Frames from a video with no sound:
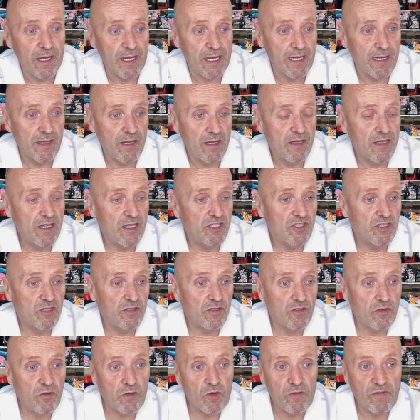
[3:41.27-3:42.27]
In
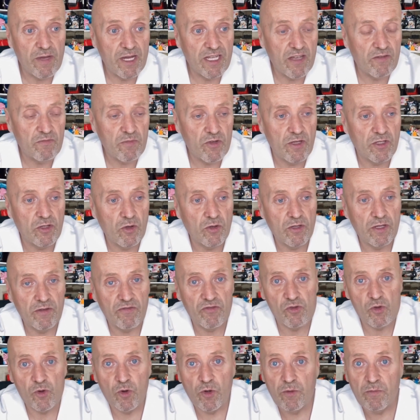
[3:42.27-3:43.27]
addition to a respiratory
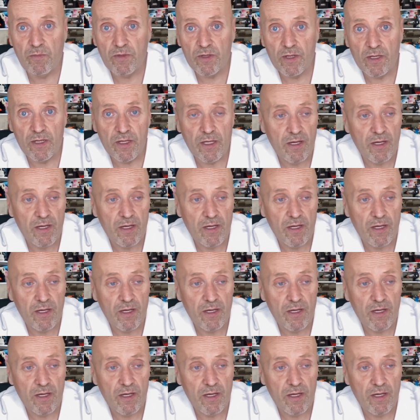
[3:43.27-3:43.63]
form,